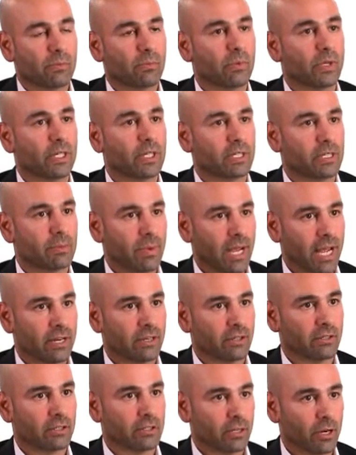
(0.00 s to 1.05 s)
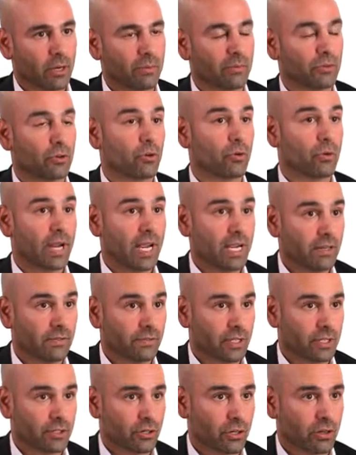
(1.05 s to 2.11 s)
will depend on the type of
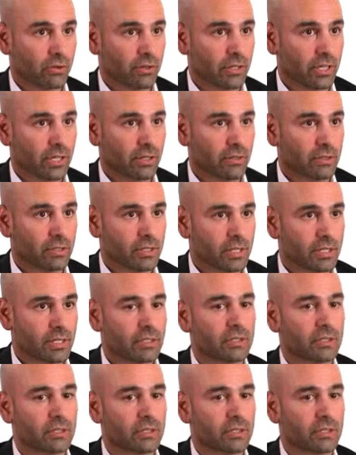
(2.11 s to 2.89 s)
creative that you're going to use.